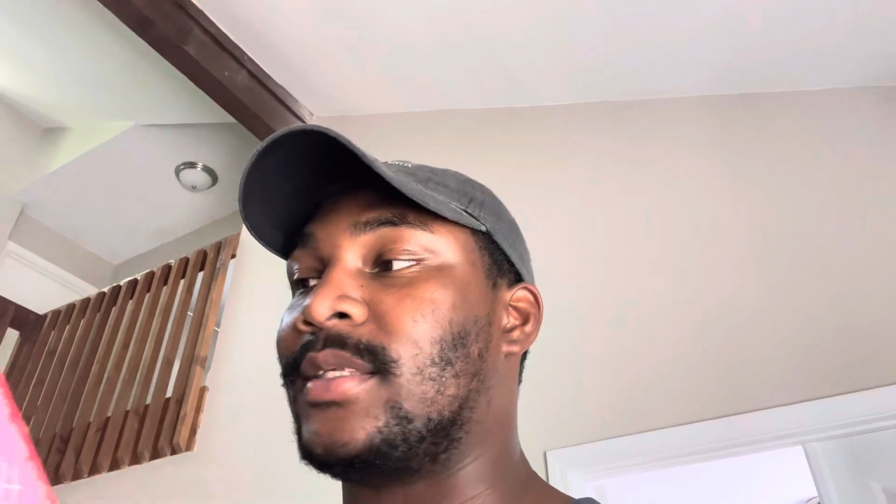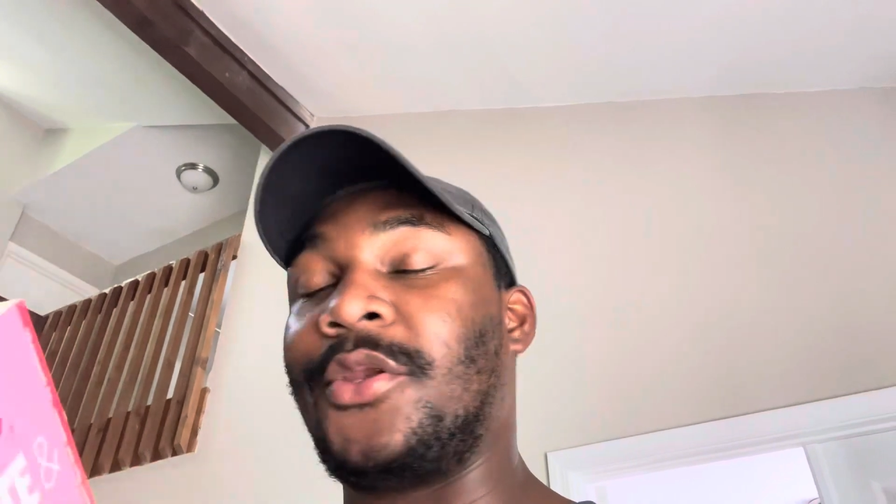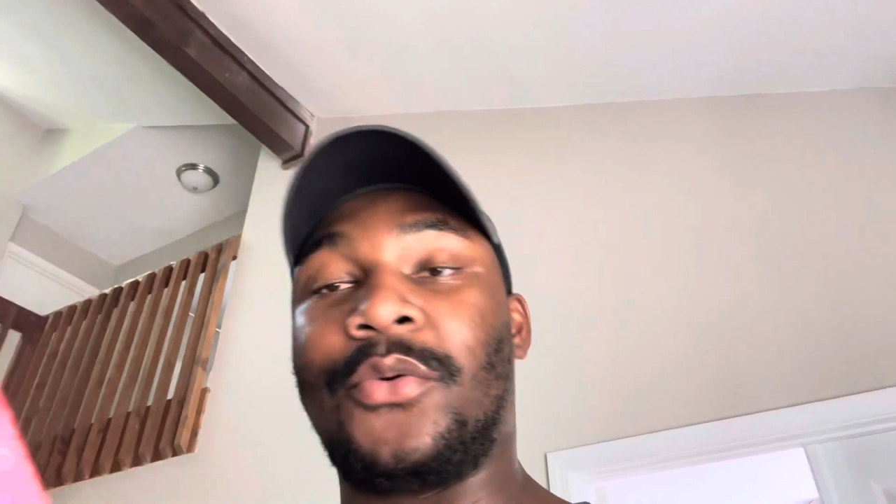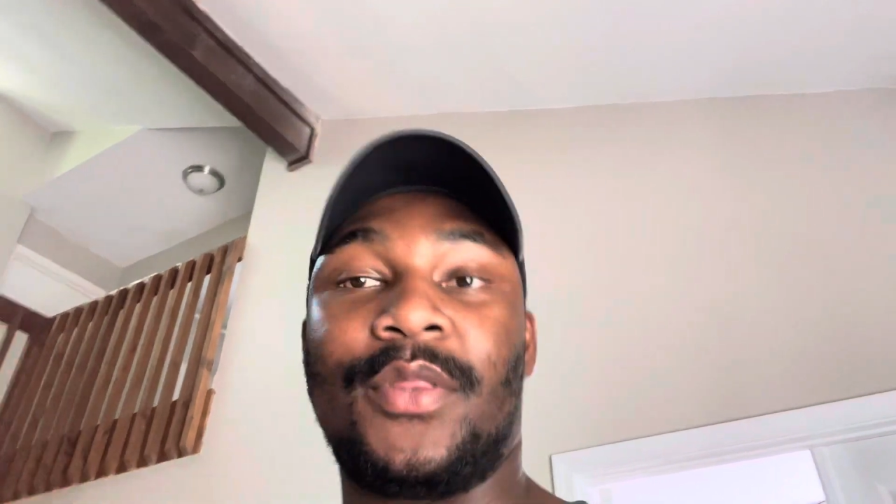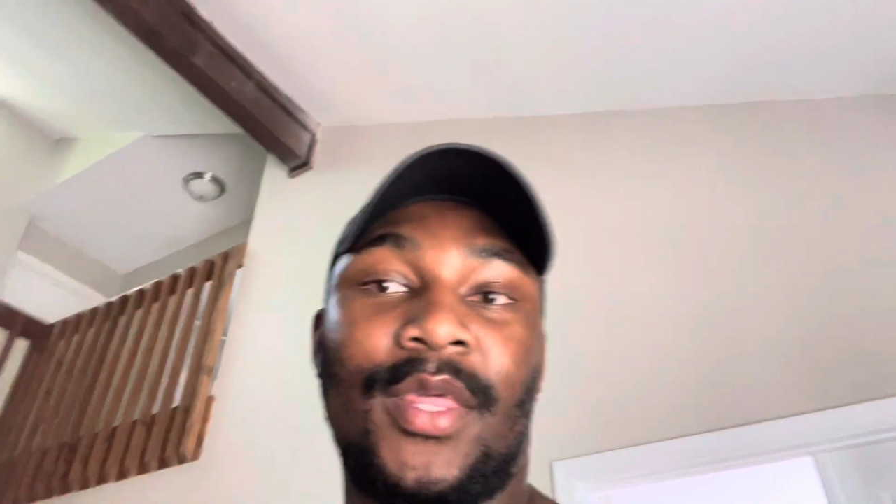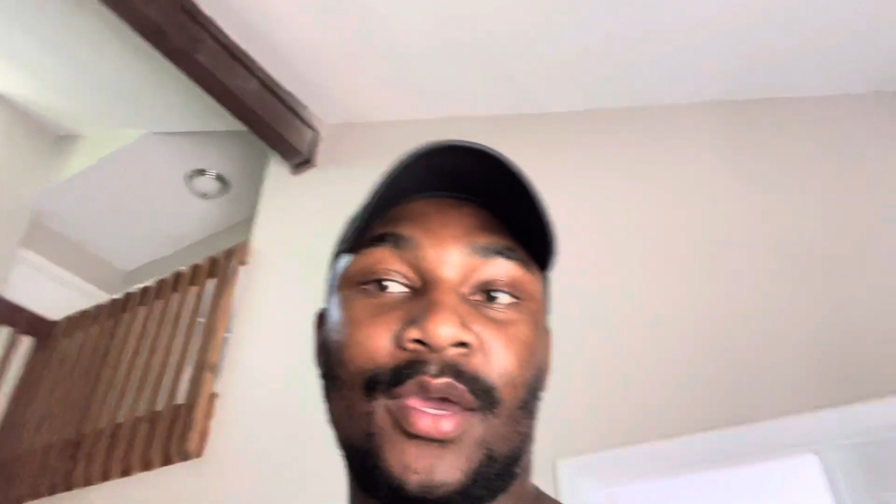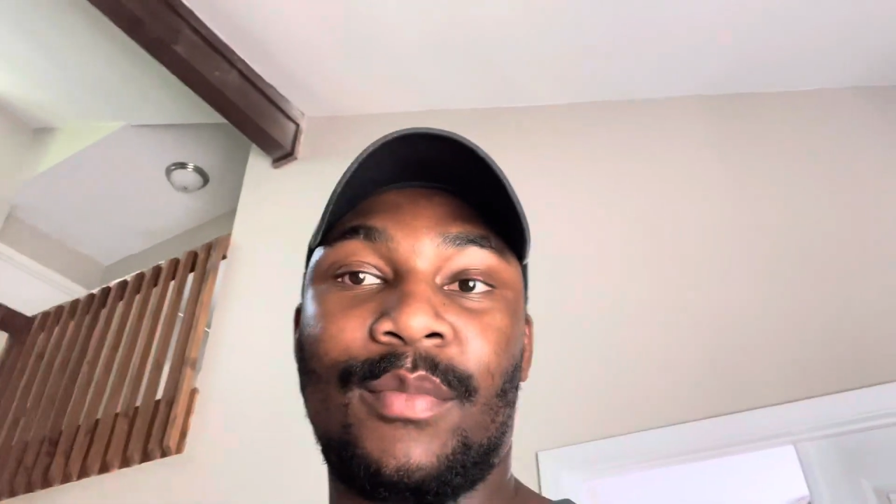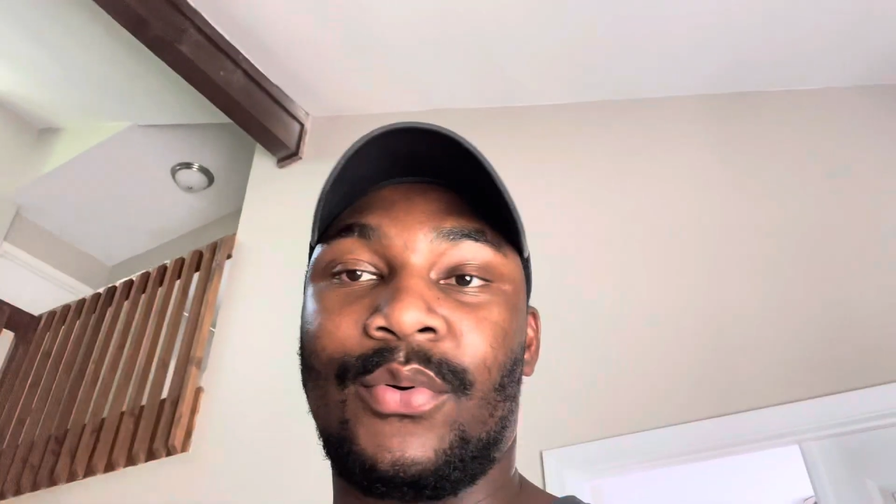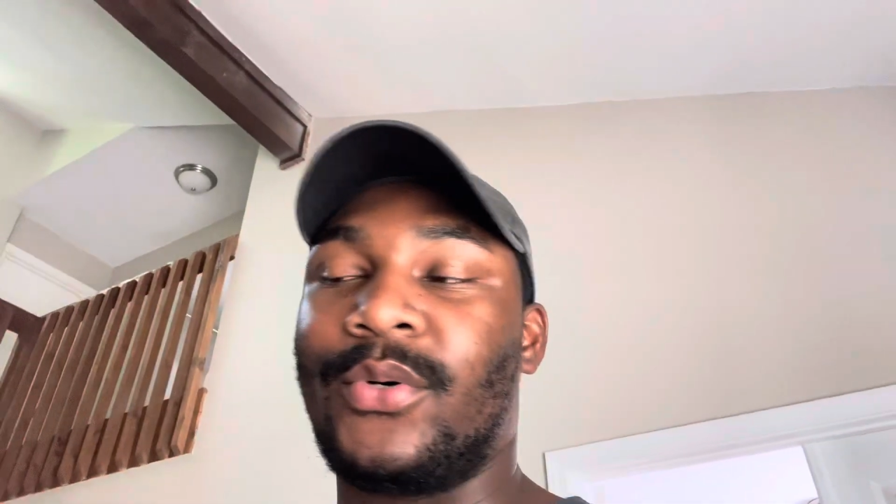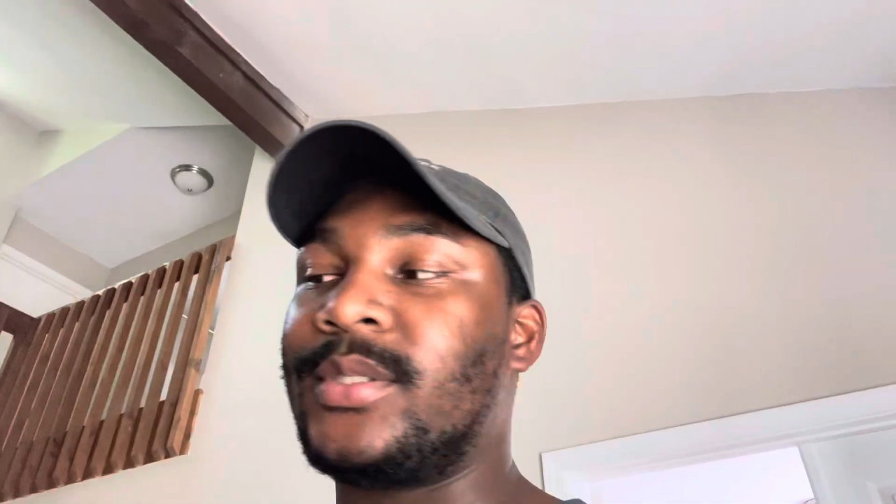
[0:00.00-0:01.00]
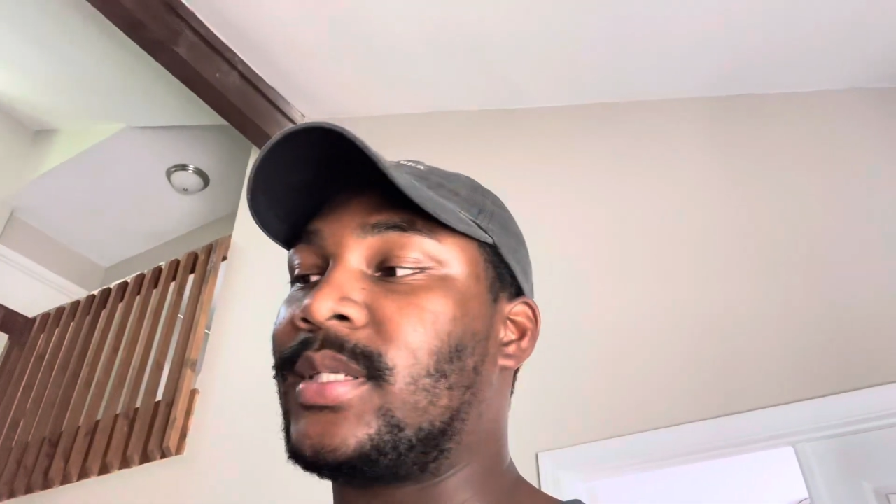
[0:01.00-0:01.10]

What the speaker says: at the airport.